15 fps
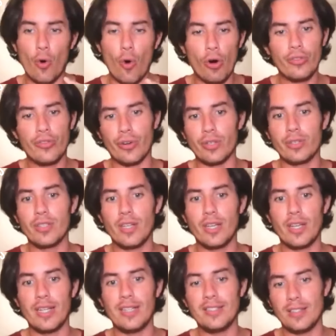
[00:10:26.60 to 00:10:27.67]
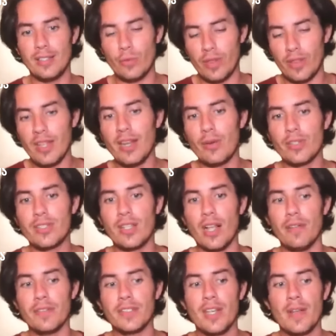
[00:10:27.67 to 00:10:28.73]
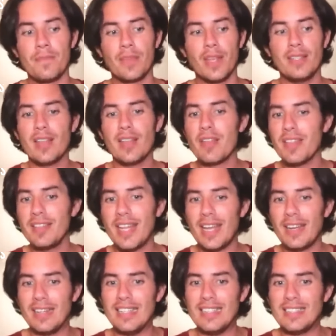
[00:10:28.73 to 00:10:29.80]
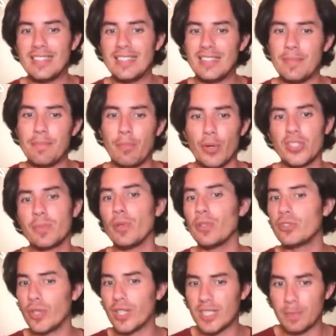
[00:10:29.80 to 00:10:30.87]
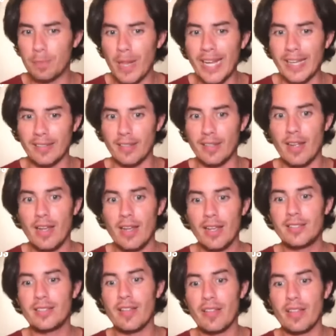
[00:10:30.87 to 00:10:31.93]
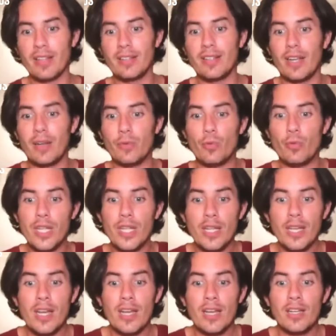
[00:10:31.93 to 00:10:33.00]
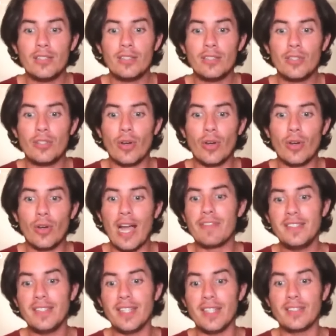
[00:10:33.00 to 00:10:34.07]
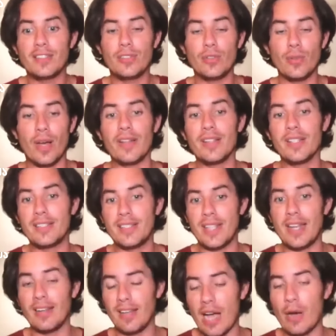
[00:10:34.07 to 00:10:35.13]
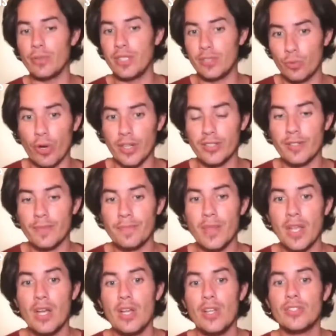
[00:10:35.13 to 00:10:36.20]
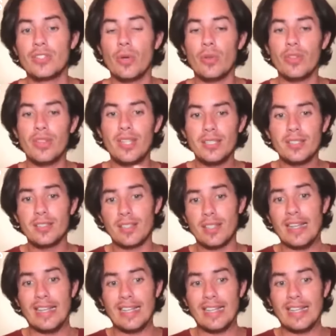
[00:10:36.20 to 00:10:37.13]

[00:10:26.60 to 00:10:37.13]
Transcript: ordered within ourselves is something that is impossible to explain. It's something that we don't have the physics to understand how this works. So this